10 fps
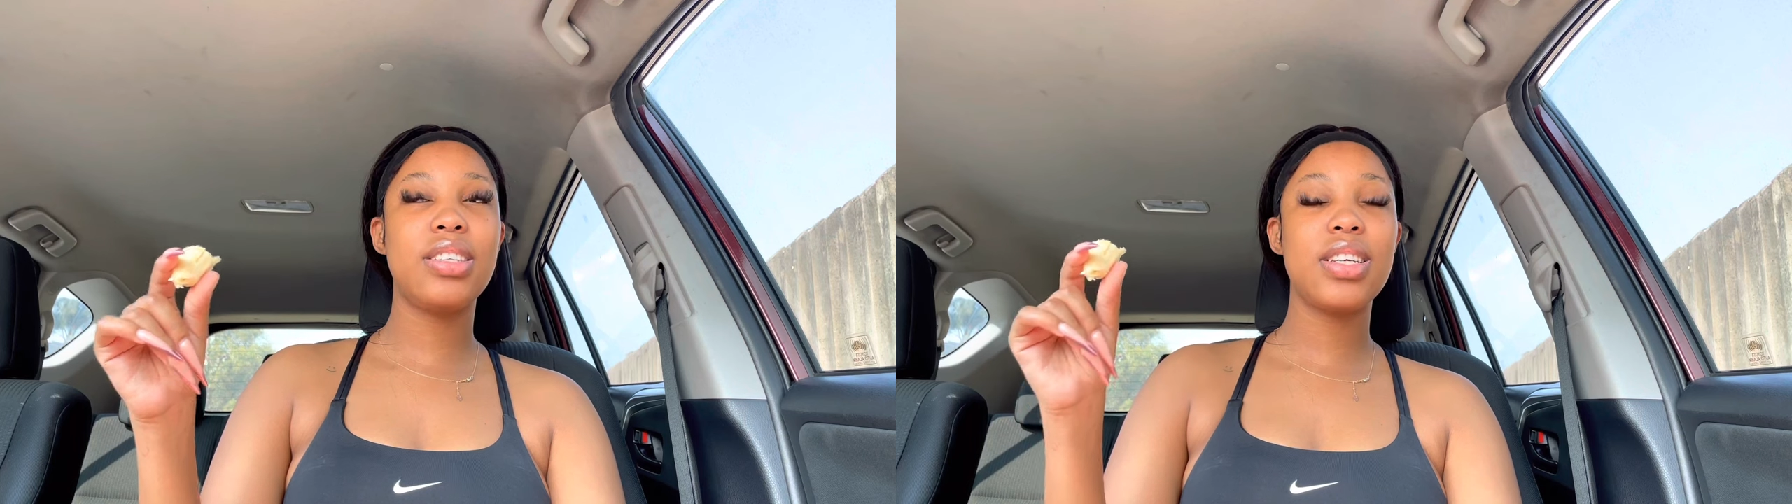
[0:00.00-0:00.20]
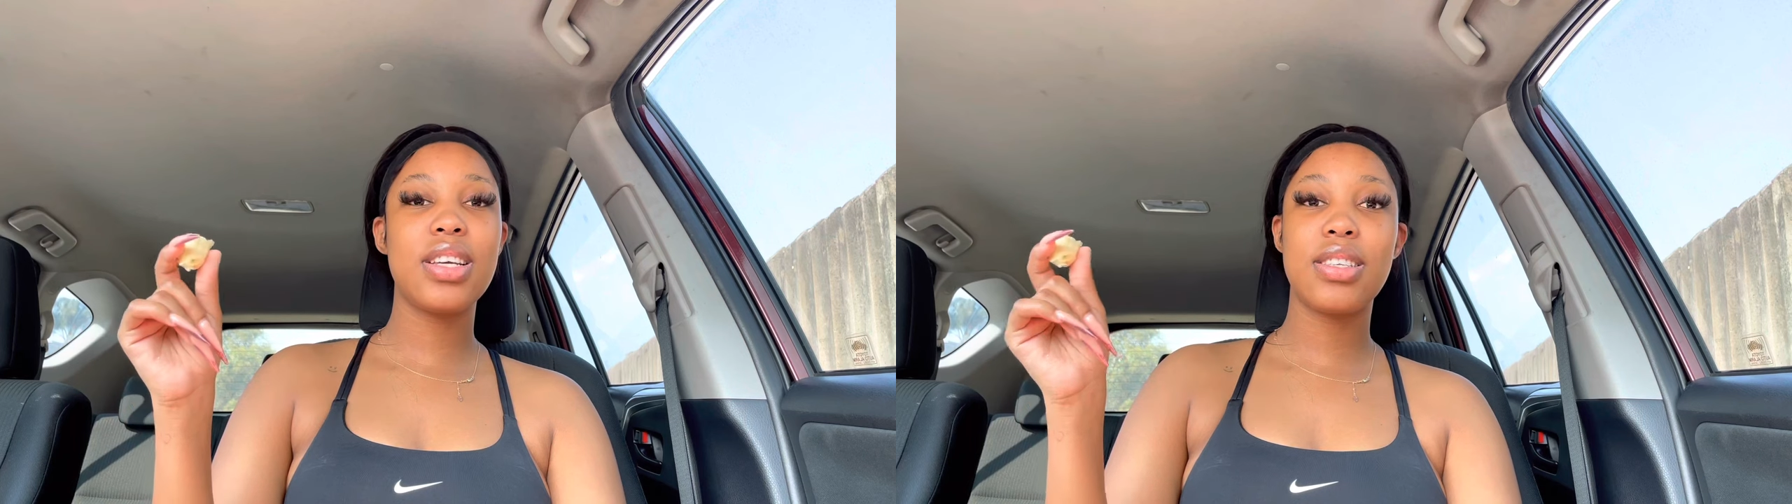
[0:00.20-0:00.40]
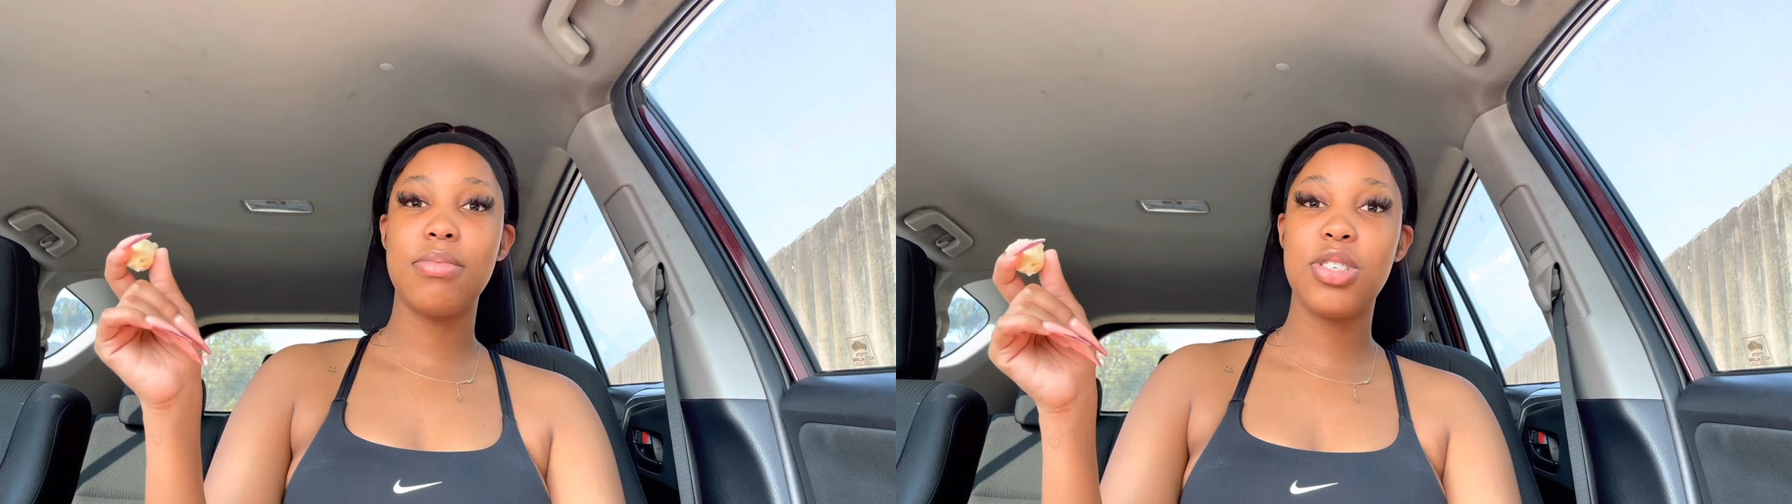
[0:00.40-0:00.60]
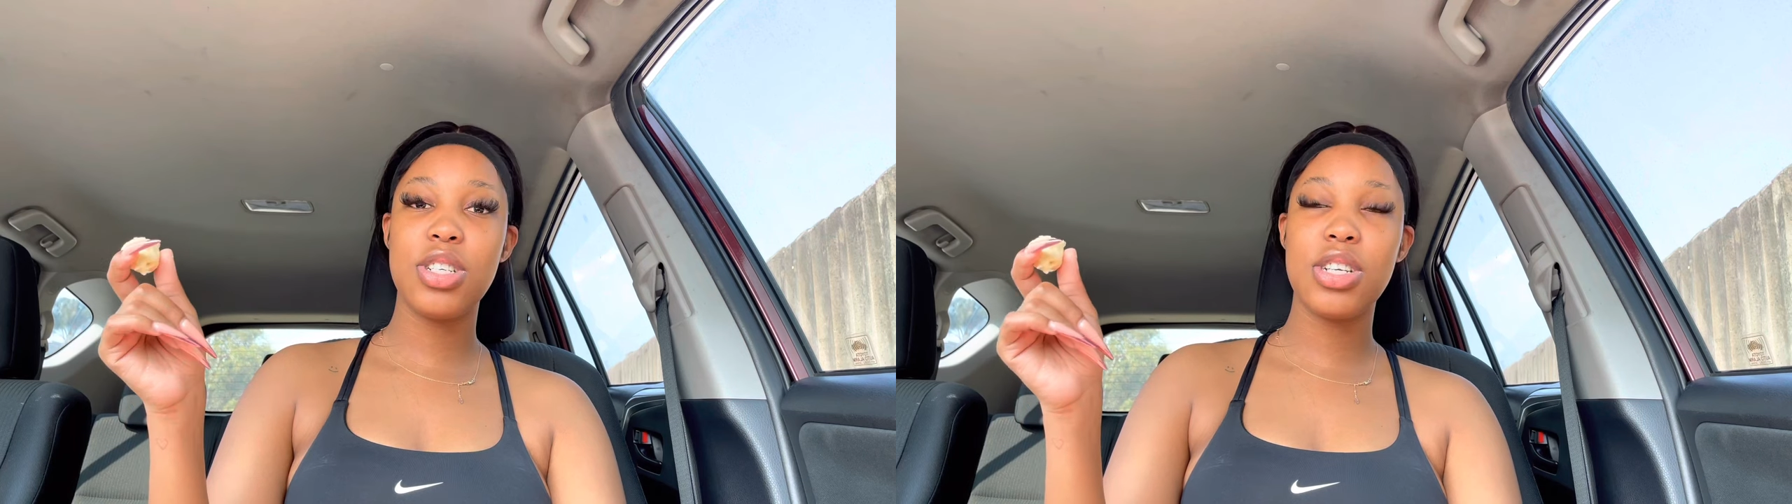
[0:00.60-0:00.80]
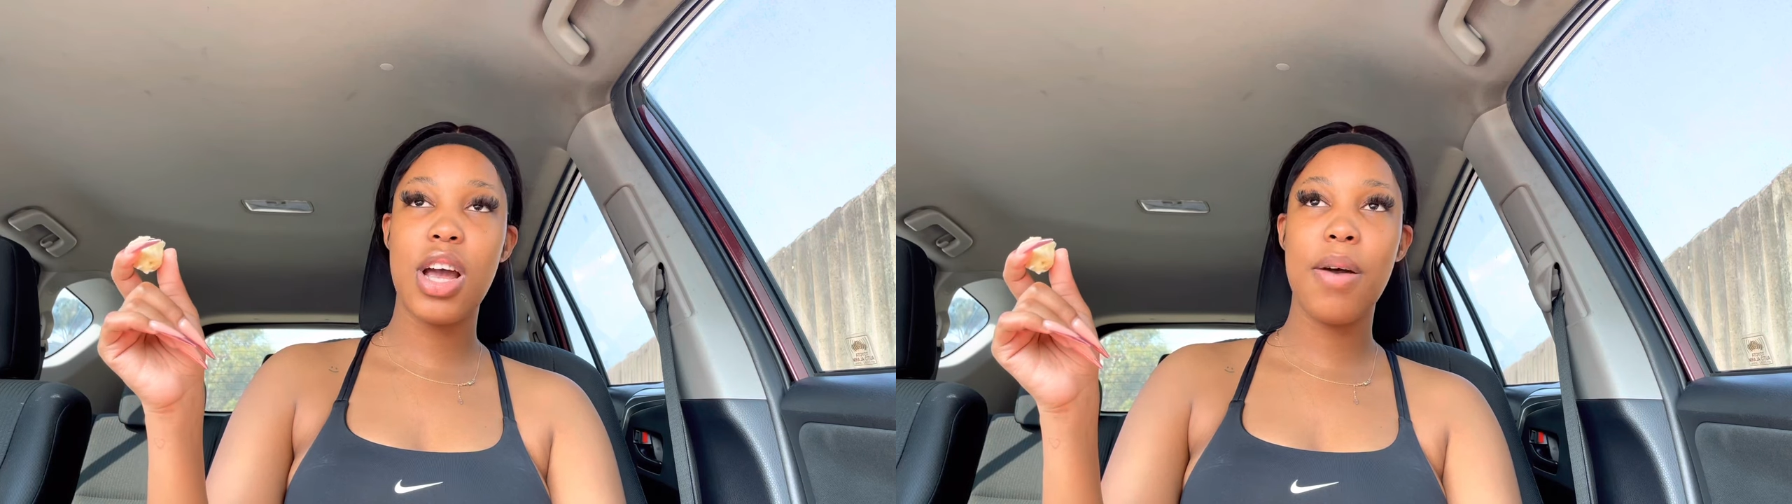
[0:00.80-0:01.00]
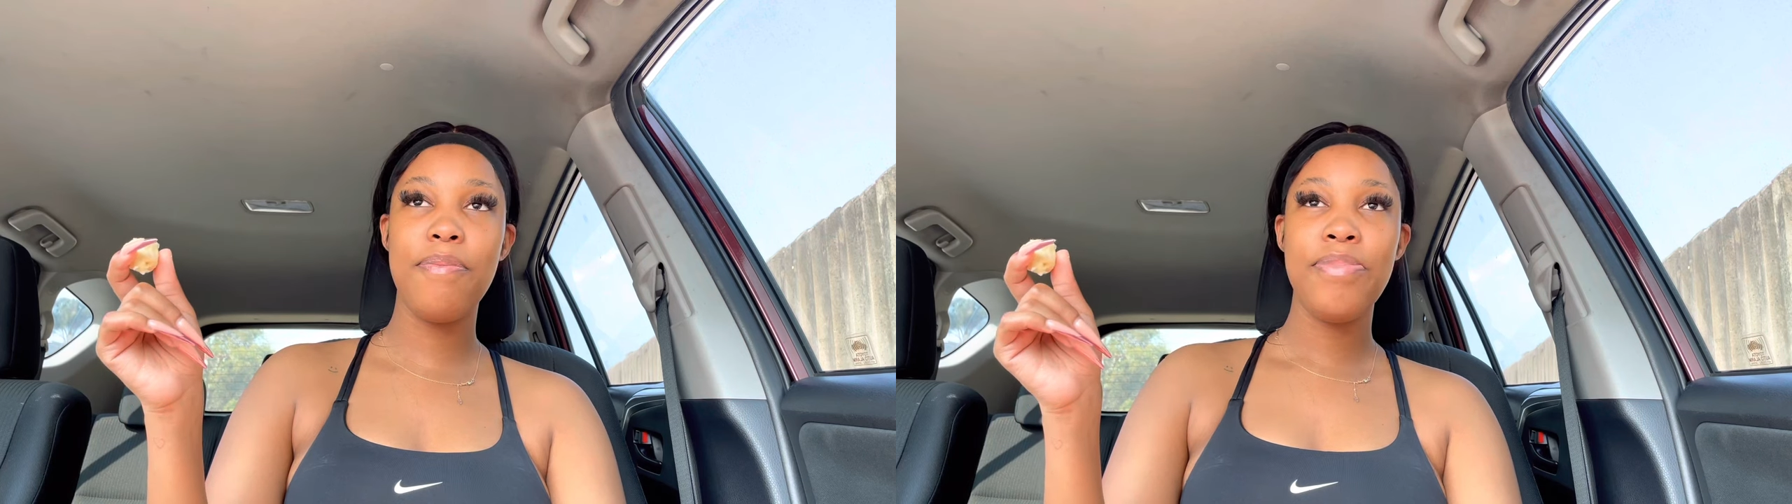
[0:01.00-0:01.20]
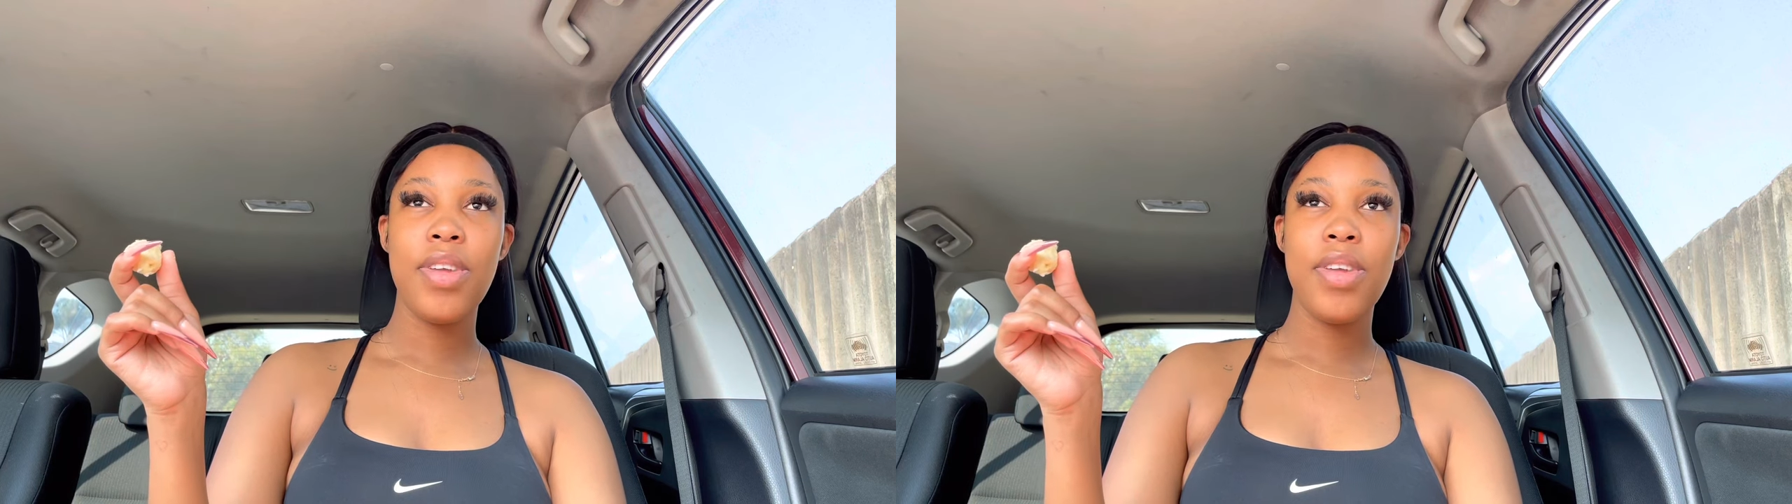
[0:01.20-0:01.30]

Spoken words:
to get some shisha.